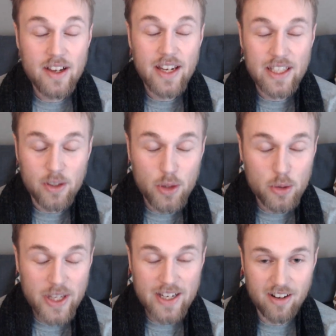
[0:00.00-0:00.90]
in
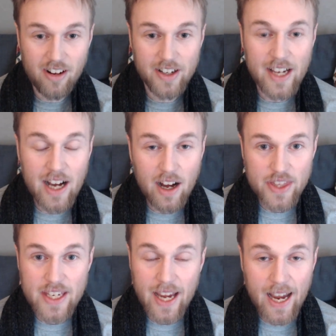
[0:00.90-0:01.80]
who they are and how
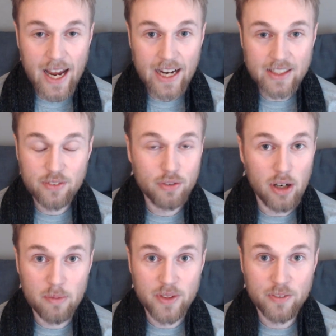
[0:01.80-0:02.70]
they act
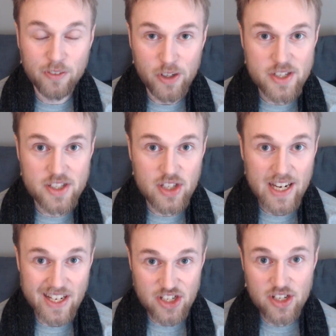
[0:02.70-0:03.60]
from the first
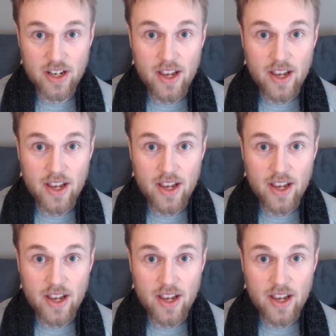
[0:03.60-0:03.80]
stage.